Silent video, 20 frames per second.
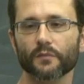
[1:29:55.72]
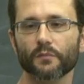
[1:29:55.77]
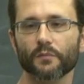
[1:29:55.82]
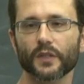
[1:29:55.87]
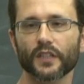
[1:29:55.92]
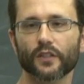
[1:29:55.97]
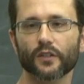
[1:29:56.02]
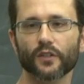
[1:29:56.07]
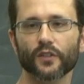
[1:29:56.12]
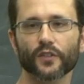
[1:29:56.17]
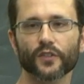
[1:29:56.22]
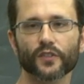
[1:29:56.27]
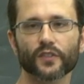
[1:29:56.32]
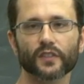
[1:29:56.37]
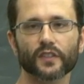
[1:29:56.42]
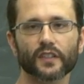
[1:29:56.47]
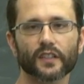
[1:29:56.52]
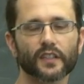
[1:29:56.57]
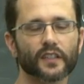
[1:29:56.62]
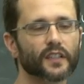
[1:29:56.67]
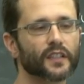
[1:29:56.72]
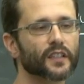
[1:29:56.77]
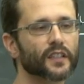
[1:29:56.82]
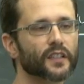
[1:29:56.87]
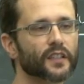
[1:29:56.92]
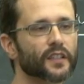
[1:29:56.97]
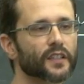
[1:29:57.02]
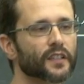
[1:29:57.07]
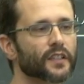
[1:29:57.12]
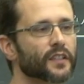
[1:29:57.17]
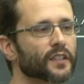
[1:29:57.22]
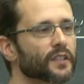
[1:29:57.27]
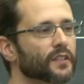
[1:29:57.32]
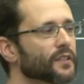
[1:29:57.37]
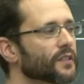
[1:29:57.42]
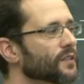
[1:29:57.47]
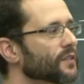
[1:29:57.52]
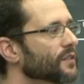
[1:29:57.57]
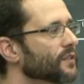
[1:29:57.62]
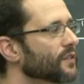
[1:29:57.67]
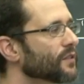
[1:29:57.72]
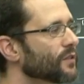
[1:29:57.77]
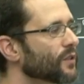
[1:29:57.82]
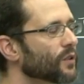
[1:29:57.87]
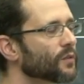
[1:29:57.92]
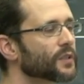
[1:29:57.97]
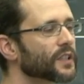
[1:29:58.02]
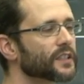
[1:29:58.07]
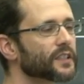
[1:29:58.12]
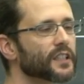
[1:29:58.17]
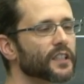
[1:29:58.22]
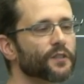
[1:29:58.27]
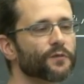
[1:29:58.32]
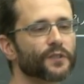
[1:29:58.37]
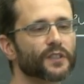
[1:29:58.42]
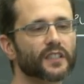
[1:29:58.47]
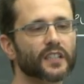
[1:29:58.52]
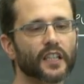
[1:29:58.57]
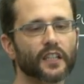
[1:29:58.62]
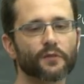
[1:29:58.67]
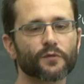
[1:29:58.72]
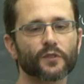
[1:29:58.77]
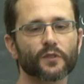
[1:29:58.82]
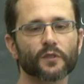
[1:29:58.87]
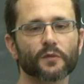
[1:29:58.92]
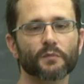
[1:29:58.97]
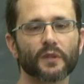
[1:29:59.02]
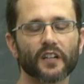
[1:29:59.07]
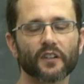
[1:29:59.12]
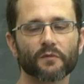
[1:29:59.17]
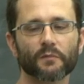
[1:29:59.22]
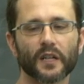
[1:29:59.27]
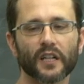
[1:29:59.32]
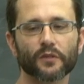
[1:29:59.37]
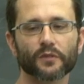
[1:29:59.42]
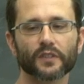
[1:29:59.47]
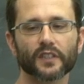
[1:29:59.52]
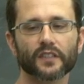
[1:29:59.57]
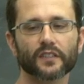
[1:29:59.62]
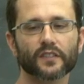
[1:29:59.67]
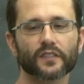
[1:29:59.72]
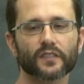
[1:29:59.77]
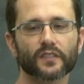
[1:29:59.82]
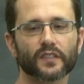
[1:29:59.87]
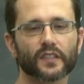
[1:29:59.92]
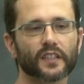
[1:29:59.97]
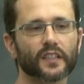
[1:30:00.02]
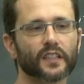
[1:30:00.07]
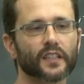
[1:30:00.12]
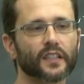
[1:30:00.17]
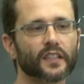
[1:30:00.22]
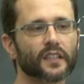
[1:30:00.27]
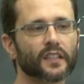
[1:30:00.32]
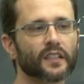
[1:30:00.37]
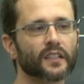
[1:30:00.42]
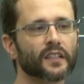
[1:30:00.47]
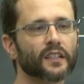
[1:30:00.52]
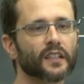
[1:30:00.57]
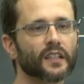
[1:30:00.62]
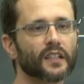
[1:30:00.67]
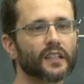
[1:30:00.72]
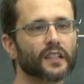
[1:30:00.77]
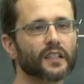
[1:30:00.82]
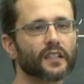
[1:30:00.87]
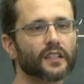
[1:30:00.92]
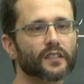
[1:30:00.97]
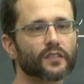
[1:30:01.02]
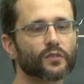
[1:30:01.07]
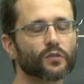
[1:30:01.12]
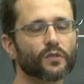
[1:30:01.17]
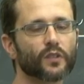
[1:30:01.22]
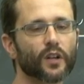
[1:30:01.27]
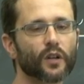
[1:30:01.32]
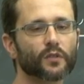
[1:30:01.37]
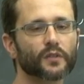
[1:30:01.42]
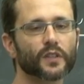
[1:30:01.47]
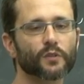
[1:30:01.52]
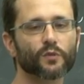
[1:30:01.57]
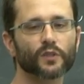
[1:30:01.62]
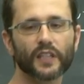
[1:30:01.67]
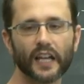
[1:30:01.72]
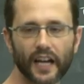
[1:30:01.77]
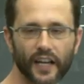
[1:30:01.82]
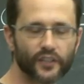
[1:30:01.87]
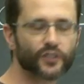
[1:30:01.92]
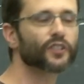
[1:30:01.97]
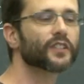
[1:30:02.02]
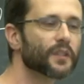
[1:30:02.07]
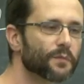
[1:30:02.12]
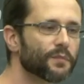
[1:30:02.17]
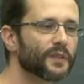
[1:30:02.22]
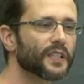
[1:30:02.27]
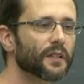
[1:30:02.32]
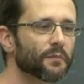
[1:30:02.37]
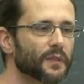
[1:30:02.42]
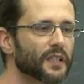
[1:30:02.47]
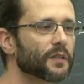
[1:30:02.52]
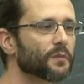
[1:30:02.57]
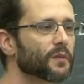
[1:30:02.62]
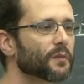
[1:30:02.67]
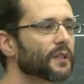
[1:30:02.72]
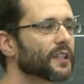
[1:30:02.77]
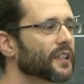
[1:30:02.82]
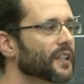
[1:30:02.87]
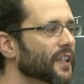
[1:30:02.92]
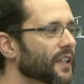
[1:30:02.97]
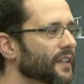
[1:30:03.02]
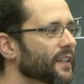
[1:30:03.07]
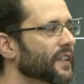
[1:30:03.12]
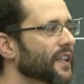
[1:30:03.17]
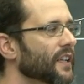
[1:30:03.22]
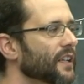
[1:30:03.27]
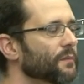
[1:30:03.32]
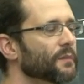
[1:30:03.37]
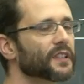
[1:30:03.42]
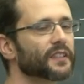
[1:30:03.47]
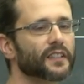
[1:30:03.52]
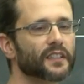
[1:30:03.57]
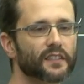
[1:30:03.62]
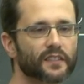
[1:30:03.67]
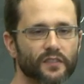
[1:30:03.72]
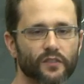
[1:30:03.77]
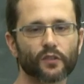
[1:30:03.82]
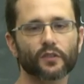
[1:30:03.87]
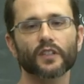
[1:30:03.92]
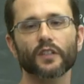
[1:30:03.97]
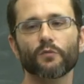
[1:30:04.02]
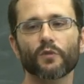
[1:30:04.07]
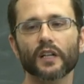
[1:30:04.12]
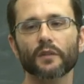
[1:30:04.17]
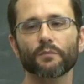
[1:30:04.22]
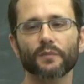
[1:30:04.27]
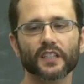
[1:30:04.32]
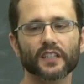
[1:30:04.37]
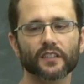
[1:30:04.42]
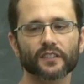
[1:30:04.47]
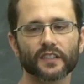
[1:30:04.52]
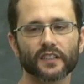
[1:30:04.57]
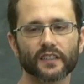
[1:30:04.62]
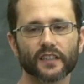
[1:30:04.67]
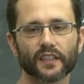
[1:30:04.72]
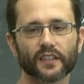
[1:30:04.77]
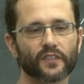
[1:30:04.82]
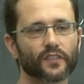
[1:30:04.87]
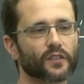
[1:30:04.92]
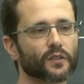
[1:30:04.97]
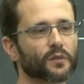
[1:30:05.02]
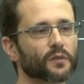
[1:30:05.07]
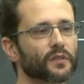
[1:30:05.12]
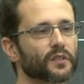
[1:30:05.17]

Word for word: Because uh, you, you, know that if it gave you a bound that's uh, too low, there would actually be a minimum, eh, an element that's only one bigger than that. So,